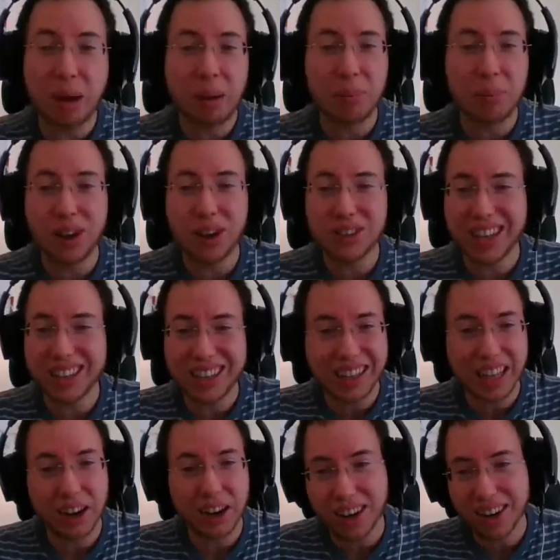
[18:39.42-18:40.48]
my balls. It's
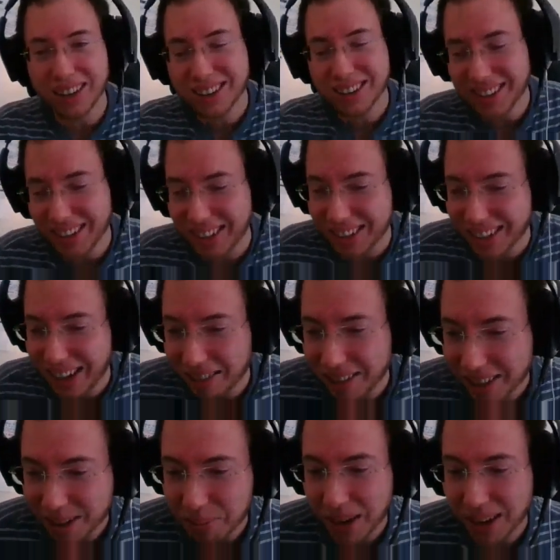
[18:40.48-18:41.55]
hilarious. I
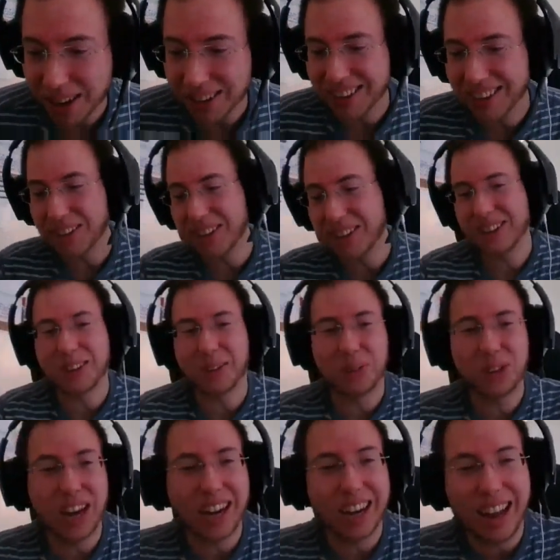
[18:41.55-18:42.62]
recommend you
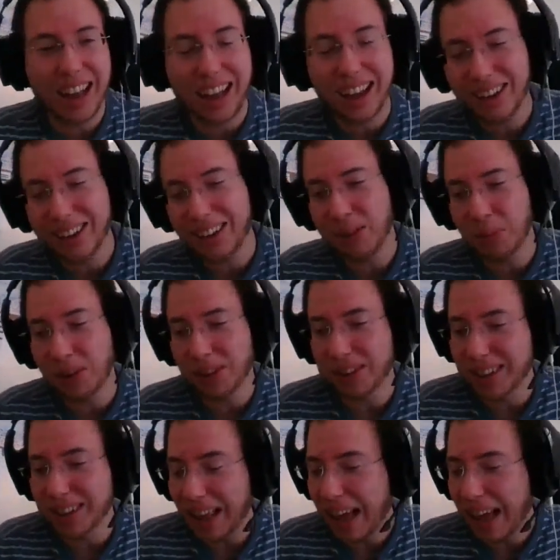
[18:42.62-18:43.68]
check it out if you want a
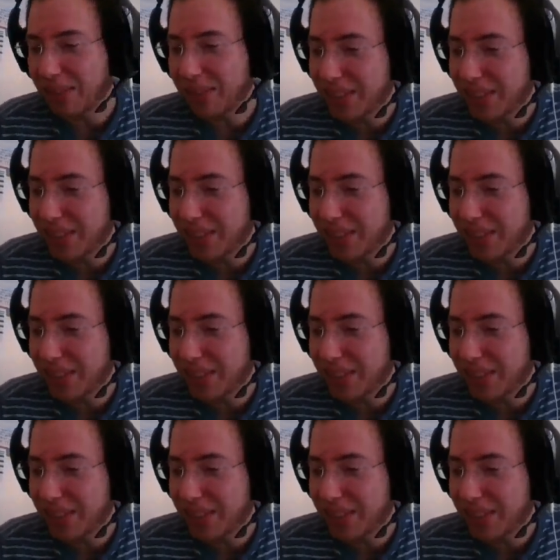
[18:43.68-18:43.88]
good laugh.